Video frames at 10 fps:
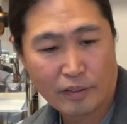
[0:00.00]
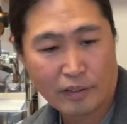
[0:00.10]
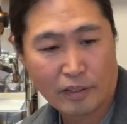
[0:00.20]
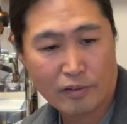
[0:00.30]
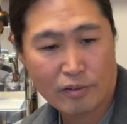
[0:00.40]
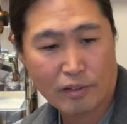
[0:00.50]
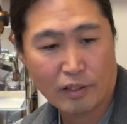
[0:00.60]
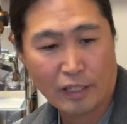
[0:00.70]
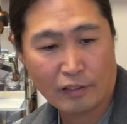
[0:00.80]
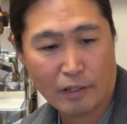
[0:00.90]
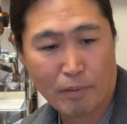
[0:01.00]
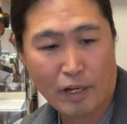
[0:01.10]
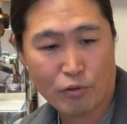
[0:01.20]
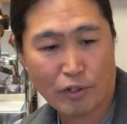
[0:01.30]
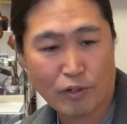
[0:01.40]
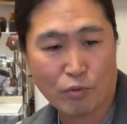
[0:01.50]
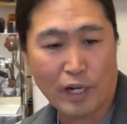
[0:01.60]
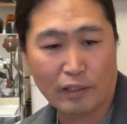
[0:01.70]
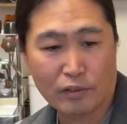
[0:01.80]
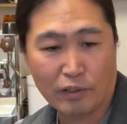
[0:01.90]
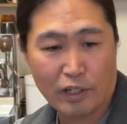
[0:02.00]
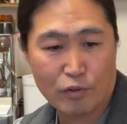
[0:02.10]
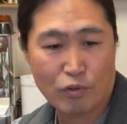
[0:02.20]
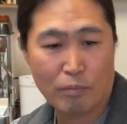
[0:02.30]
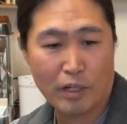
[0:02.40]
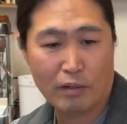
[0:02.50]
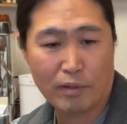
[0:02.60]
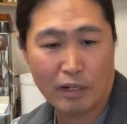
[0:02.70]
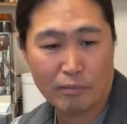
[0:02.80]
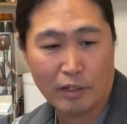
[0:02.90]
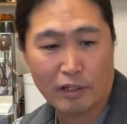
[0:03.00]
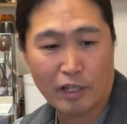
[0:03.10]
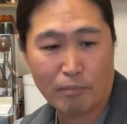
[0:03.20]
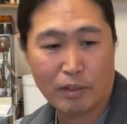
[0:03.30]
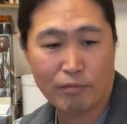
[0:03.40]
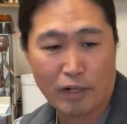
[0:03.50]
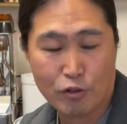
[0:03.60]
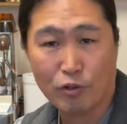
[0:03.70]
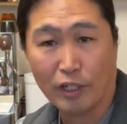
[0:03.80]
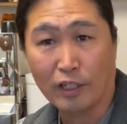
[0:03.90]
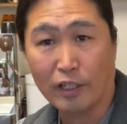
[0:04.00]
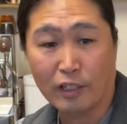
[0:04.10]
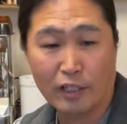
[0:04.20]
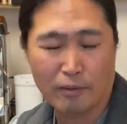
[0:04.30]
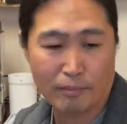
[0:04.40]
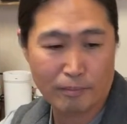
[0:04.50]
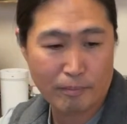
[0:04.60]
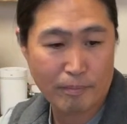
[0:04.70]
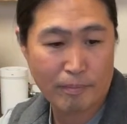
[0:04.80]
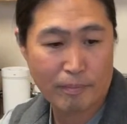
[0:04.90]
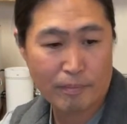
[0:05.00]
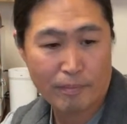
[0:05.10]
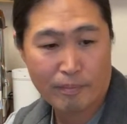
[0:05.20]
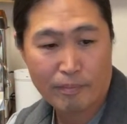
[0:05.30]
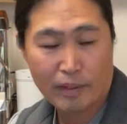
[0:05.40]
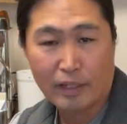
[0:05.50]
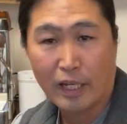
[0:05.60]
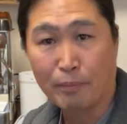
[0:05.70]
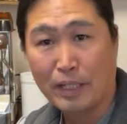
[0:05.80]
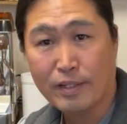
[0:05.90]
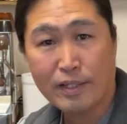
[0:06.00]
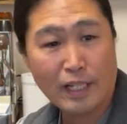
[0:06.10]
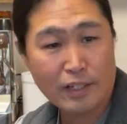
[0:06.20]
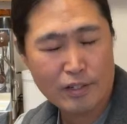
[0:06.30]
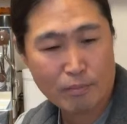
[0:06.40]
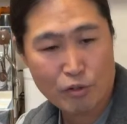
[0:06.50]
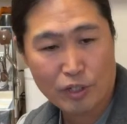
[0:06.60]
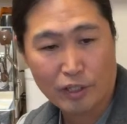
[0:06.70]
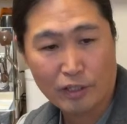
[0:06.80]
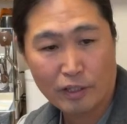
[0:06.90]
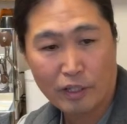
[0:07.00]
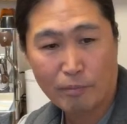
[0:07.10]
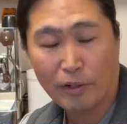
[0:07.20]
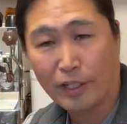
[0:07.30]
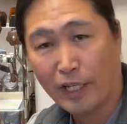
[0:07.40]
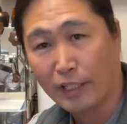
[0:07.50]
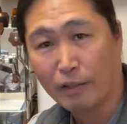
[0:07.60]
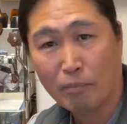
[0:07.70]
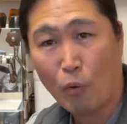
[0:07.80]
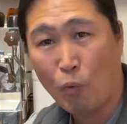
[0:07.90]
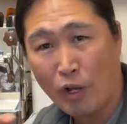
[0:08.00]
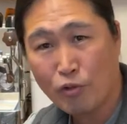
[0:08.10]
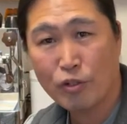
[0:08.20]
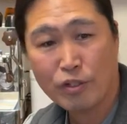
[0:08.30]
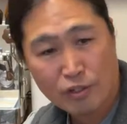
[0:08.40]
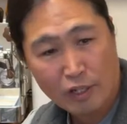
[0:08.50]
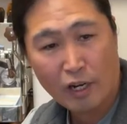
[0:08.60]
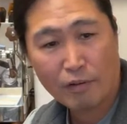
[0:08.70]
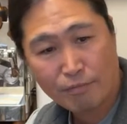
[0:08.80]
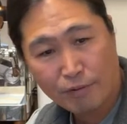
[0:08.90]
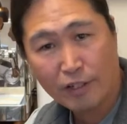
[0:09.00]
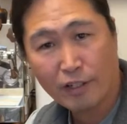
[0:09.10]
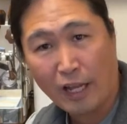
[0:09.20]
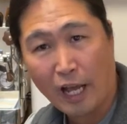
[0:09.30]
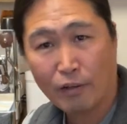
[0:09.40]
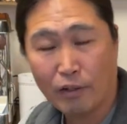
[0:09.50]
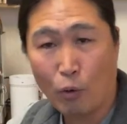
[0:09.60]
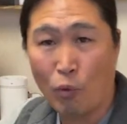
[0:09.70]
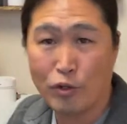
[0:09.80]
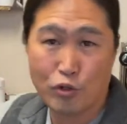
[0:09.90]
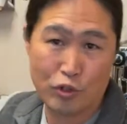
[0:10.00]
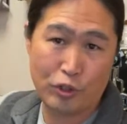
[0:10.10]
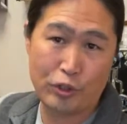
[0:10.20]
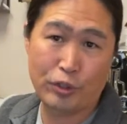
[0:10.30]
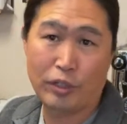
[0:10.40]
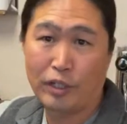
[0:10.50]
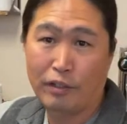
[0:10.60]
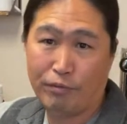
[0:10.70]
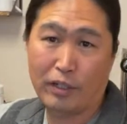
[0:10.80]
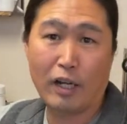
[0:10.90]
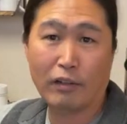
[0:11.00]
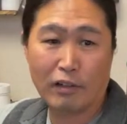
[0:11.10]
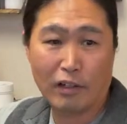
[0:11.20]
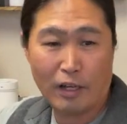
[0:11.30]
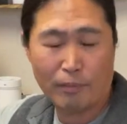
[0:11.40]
let's see. I think Patrick is right. So there's so many variables, it can be frustrating. Yep. I mean, it's not easy machine. But again, but once you start figure it out, once you figure out the La